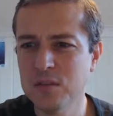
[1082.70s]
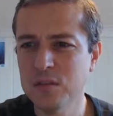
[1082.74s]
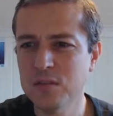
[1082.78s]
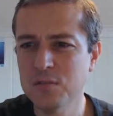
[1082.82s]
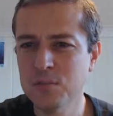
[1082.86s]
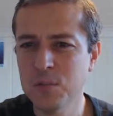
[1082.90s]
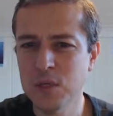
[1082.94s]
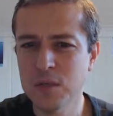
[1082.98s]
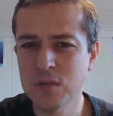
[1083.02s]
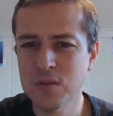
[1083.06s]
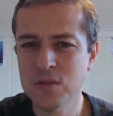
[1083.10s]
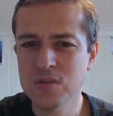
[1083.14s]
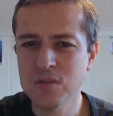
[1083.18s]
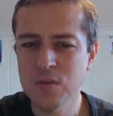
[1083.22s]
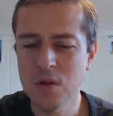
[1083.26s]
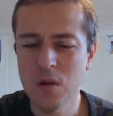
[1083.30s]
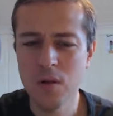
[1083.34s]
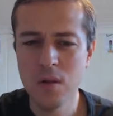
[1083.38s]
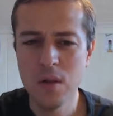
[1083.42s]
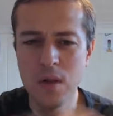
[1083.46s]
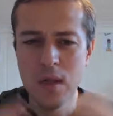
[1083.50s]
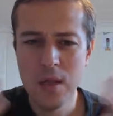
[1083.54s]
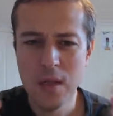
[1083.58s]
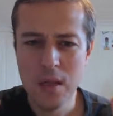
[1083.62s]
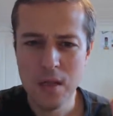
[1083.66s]
Mondosol,
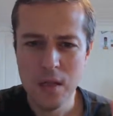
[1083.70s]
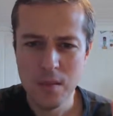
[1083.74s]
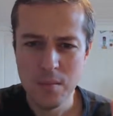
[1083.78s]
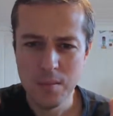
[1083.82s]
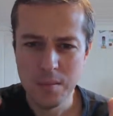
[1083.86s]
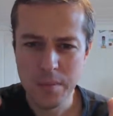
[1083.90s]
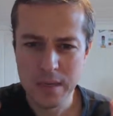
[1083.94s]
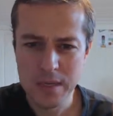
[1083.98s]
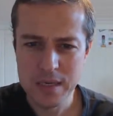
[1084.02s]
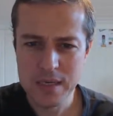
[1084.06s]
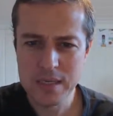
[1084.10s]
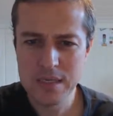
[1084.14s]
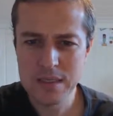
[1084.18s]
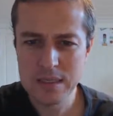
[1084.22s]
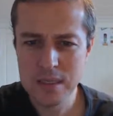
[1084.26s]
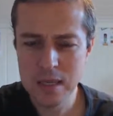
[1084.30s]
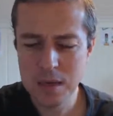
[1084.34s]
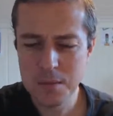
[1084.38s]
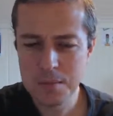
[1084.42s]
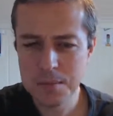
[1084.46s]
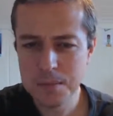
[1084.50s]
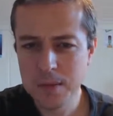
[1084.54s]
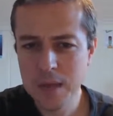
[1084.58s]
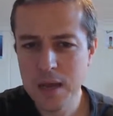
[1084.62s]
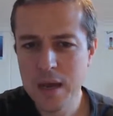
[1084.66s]
please
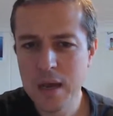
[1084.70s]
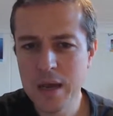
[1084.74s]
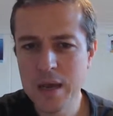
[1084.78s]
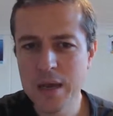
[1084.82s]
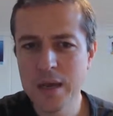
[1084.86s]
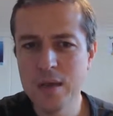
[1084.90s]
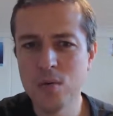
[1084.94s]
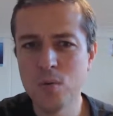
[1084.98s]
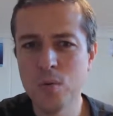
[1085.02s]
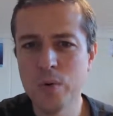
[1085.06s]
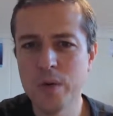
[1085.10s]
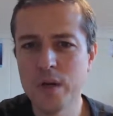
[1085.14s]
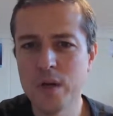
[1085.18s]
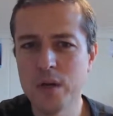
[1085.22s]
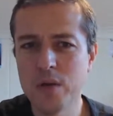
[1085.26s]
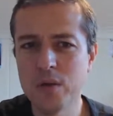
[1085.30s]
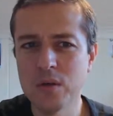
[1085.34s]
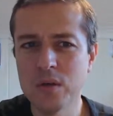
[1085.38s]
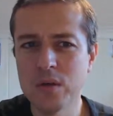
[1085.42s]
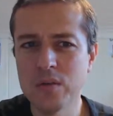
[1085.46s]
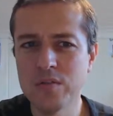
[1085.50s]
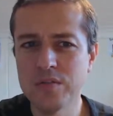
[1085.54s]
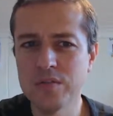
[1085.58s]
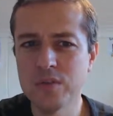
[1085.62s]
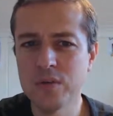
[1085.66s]
apply. We are looking
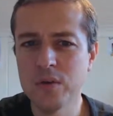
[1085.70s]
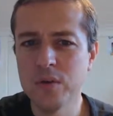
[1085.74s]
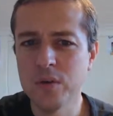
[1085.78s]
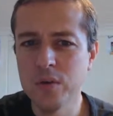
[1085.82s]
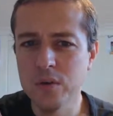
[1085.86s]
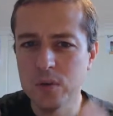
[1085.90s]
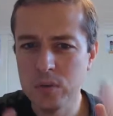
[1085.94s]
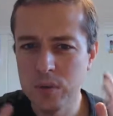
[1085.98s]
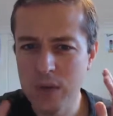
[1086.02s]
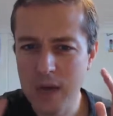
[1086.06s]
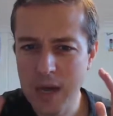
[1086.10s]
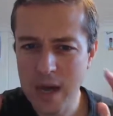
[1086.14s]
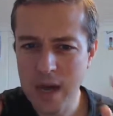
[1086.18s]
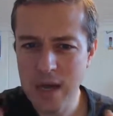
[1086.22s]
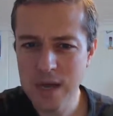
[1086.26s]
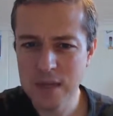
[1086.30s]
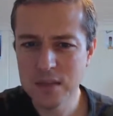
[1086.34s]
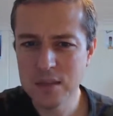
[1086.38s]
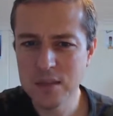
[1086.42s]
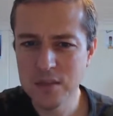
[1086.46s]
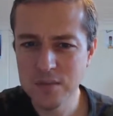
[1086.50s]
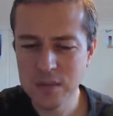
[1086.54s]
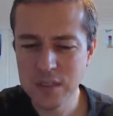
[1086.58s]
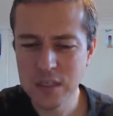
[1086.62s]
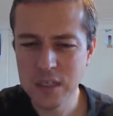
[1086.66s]
for you
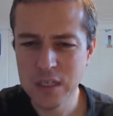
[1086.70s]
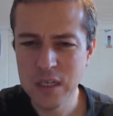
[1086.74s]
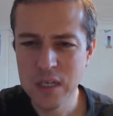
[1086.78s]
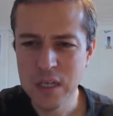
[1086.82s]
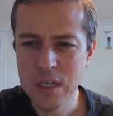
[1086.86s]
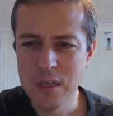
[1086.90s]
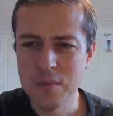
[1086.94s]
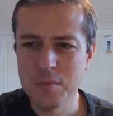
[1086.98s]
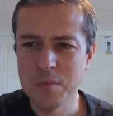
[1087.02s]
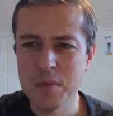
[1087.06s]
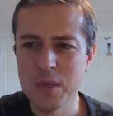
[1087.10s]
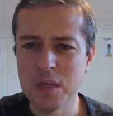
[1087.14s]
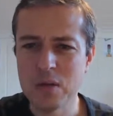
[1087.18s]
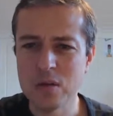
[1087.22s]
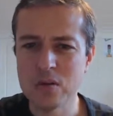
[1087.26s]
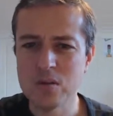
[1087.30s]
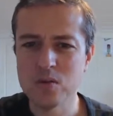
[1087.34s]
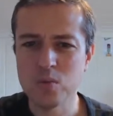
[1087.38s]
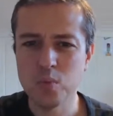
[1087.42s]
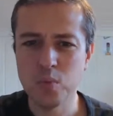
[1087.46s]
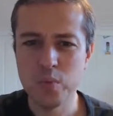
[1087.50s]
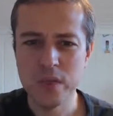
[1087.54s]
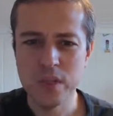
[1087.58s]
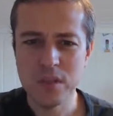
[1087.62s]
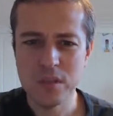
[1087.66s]
actively, because
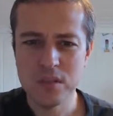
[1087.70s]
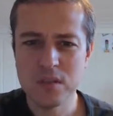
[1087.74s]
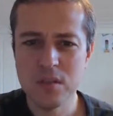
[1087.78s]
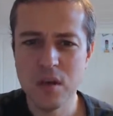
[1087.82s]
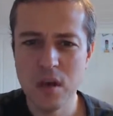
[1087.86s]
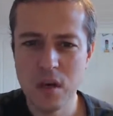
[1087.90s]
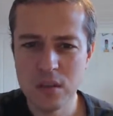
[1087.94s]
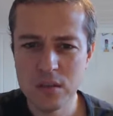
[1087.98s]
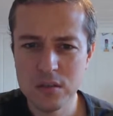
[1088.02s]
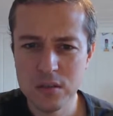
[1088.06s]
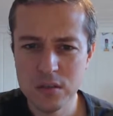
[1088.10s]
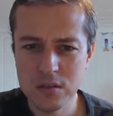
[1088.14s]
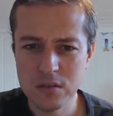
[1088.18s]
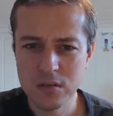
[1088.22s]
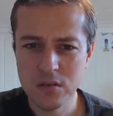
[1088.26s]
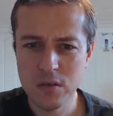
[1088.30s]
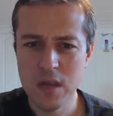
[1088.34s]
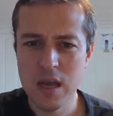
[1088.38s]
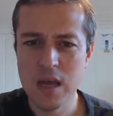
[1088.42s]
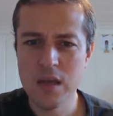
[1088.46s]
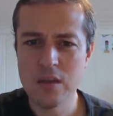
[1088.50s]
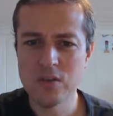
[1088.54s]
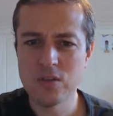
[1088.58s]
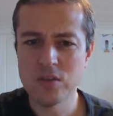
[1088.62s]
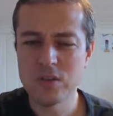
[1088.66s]
we started to
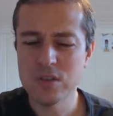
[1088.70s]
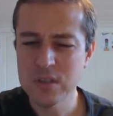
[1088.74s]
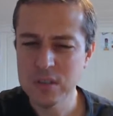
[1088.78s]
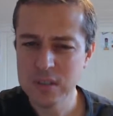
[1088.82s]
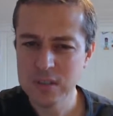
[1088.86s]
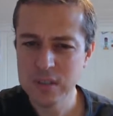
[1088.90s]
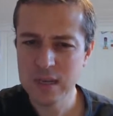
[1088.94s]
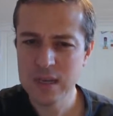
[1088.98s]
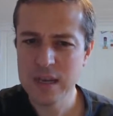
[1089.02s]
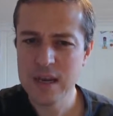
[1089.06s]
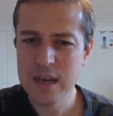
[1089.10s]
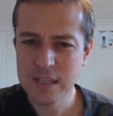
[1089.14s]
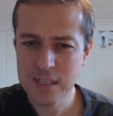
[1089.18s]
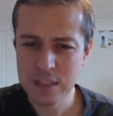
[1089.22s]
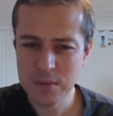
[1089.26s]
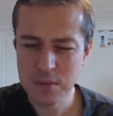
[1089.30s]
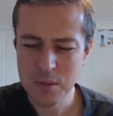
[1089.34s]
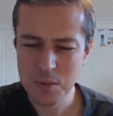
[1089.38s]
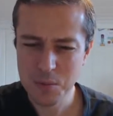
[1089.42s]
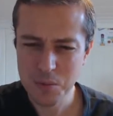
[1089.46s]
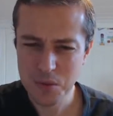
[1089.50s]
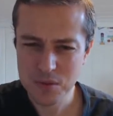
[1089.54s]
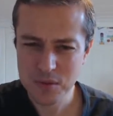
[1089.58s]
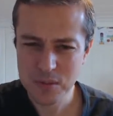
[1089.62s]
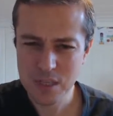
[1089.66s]
launch this academy,
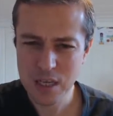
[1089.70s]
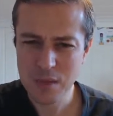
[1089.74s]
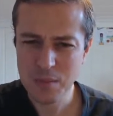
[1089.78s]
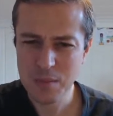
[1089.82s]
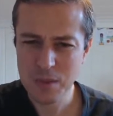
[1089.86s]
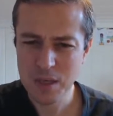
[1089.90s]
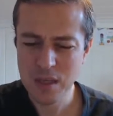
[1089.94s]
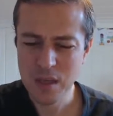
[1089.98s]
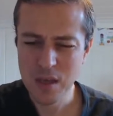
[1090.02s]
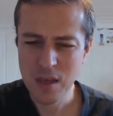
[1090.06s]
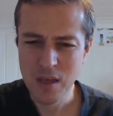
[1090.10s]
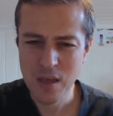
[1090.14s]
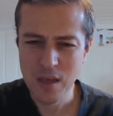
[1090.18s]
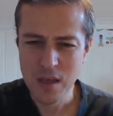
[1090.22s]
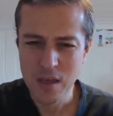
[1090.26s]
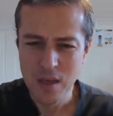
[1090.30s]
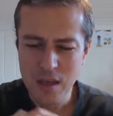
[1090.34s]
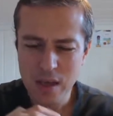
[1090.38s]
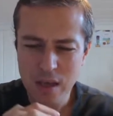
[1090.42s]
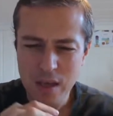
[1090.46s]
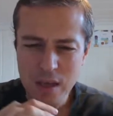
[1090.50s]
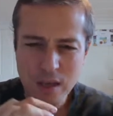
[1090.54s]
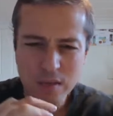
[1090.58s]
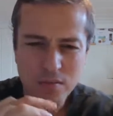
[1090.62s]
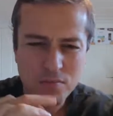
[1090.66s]
Mondemi,
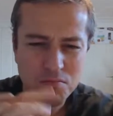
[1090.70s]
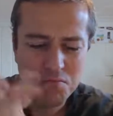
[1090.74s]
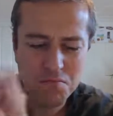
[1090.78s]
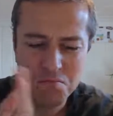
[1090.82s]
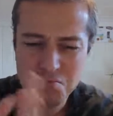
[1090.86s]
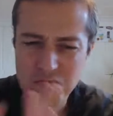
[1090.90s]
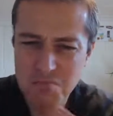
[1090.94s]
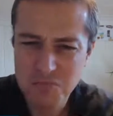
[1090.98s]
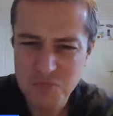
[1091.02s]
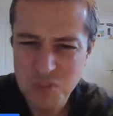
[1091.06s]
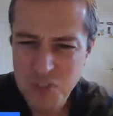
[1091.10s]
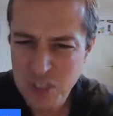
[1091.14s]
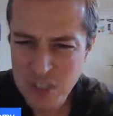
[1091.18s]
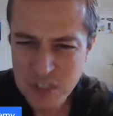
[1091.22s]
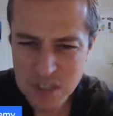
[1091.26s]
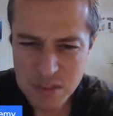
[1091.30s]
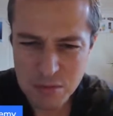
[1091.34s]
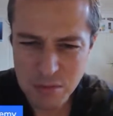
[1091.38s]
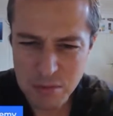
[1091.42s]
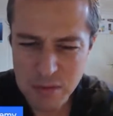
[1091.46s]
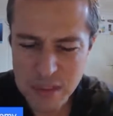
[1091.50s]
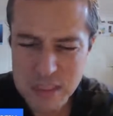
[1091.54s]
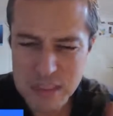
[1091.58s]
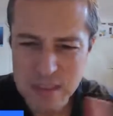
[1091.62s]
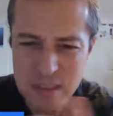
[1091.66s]
just
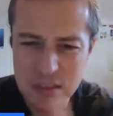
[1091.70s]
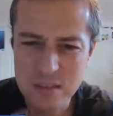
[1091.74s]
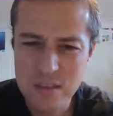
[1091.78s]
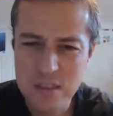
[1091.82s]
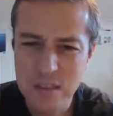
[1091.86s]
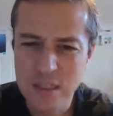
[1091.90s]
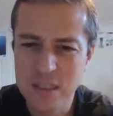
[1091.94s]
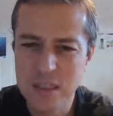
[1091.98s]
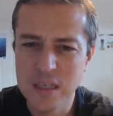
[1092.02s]
recently.